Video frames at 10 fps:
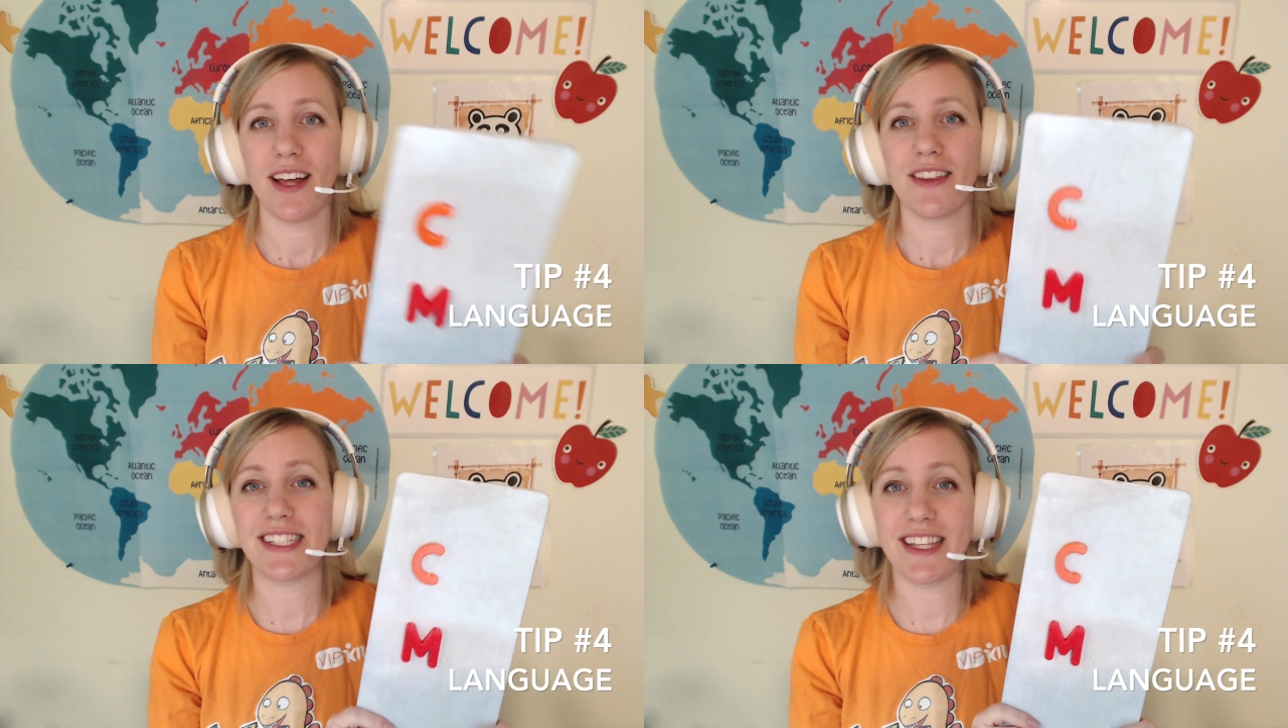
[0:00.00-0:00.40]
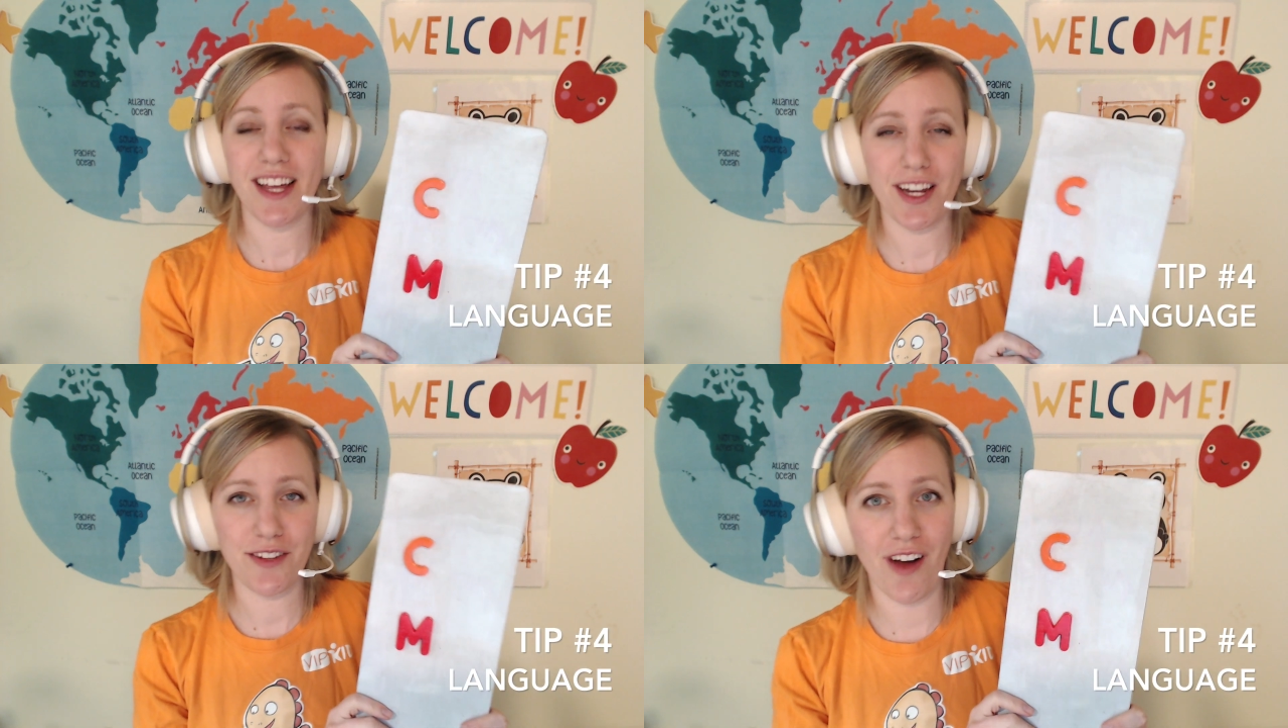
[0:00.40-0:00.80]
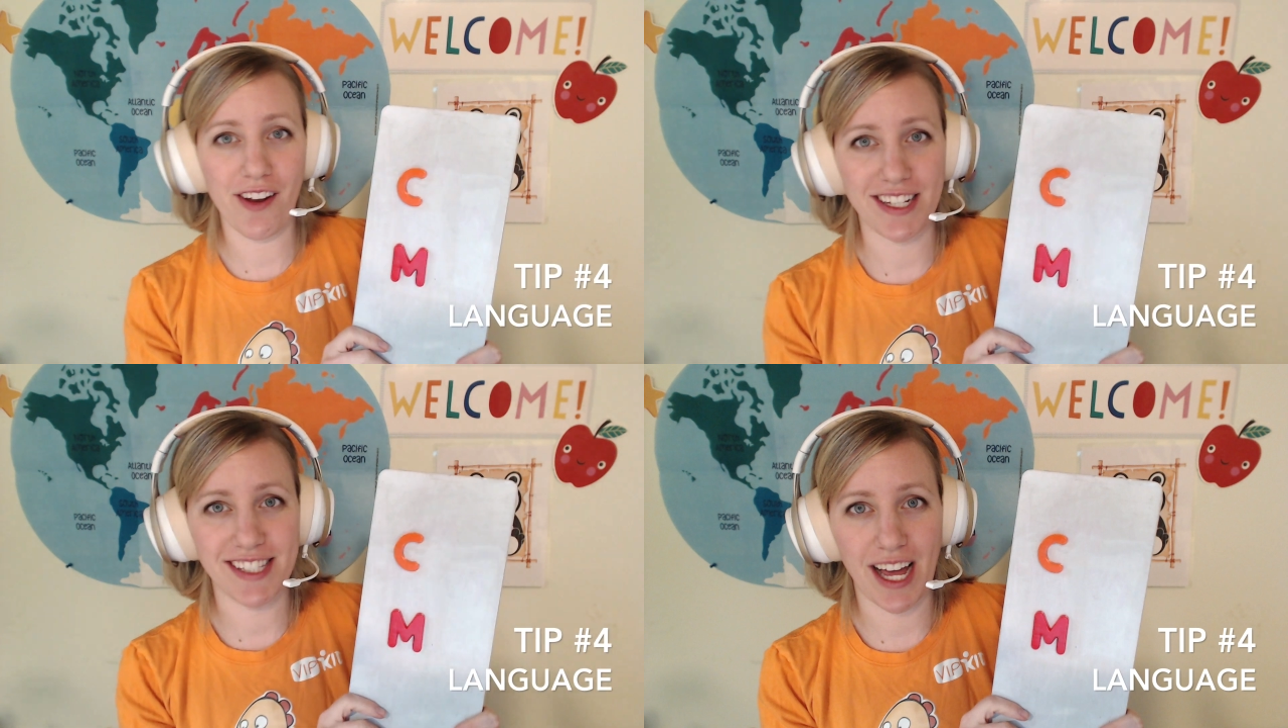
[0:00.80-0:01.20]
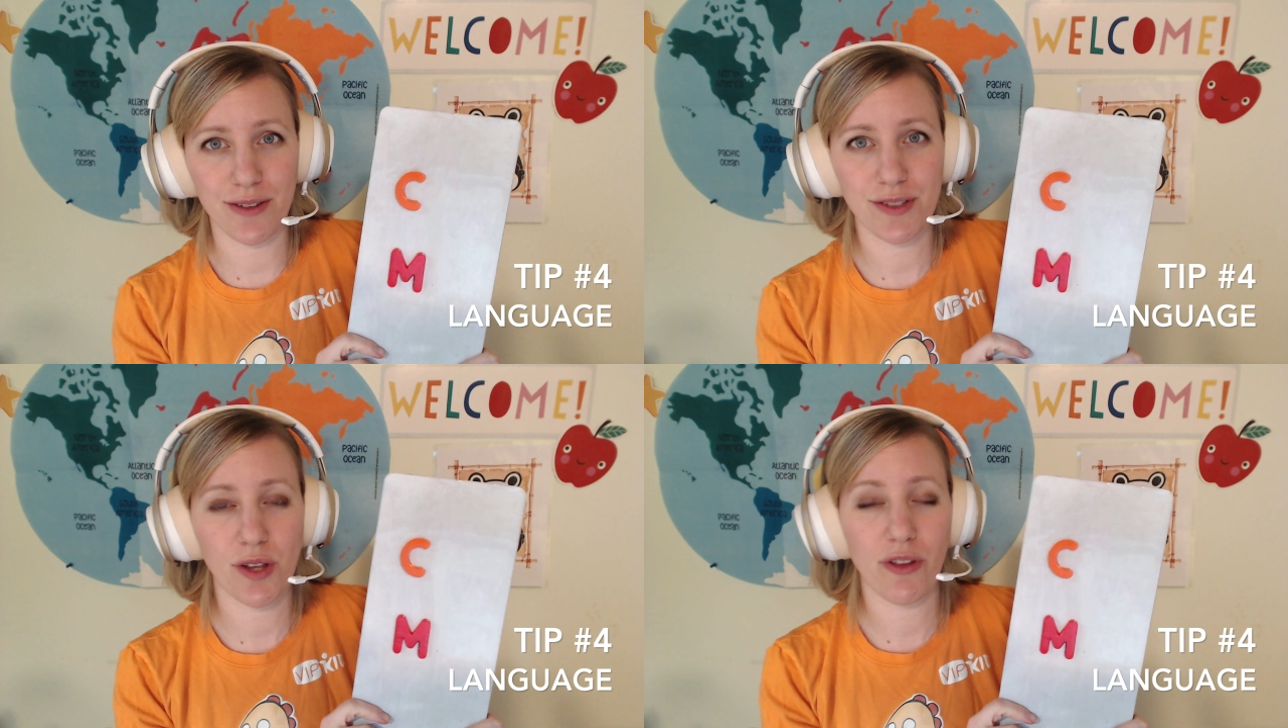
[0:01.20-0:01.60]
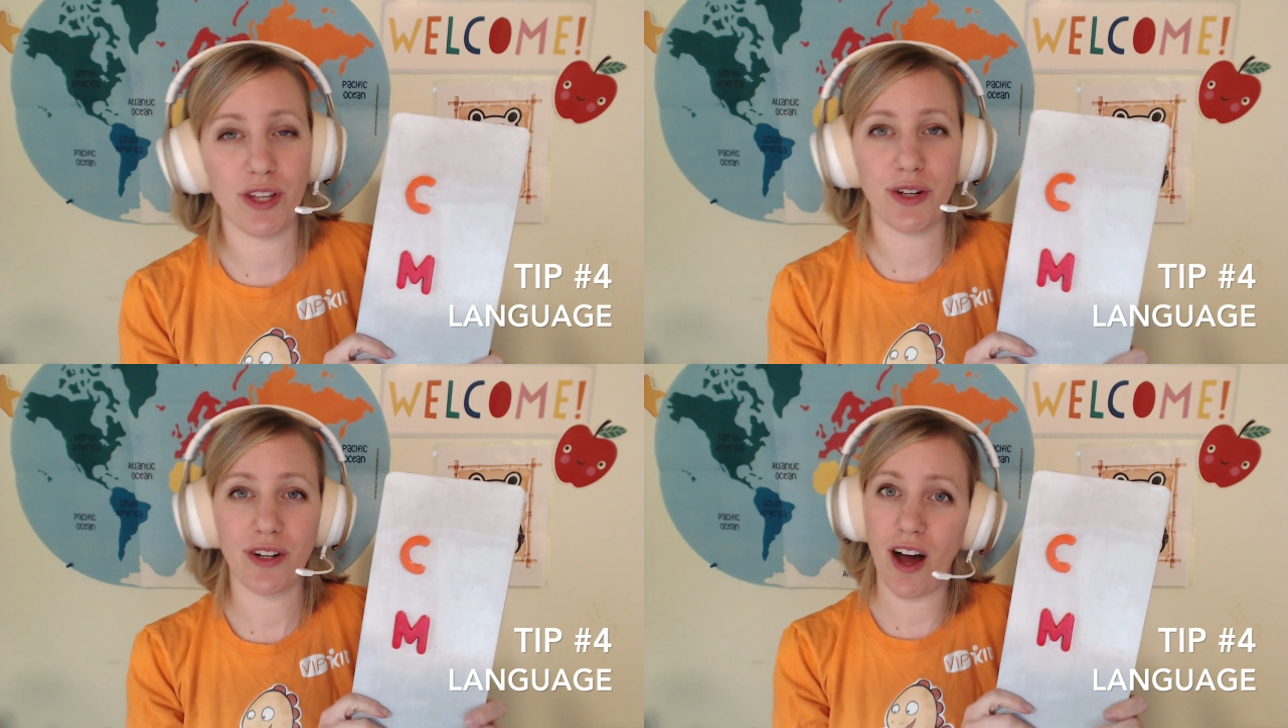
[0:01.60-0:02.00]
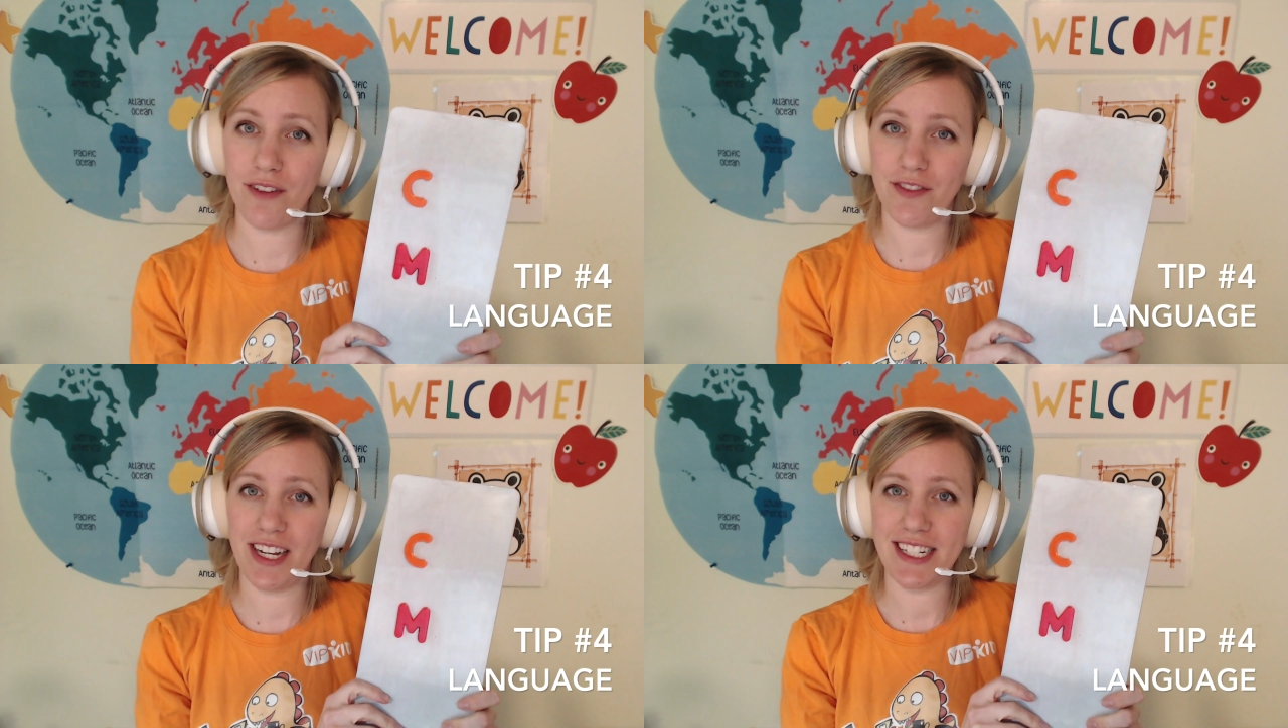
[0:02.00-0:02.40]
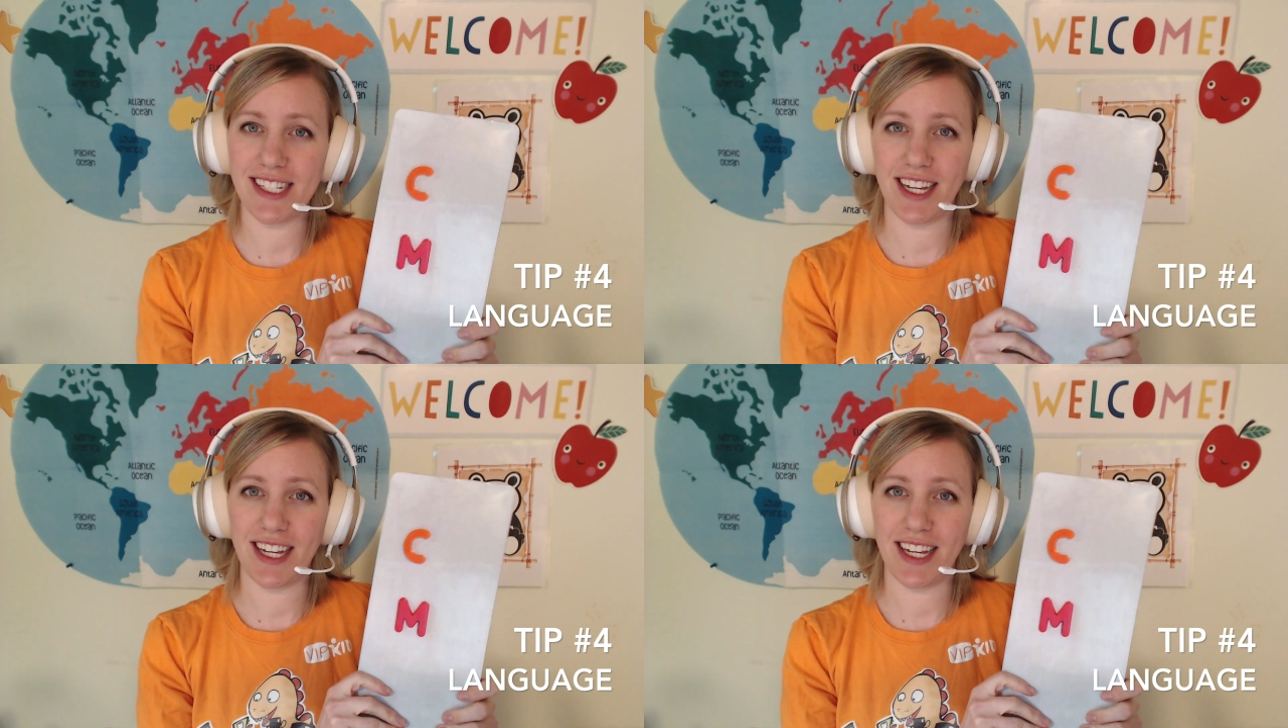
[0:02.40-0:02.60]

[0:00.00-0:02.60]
the synthetic phonic sounds, so that you're confident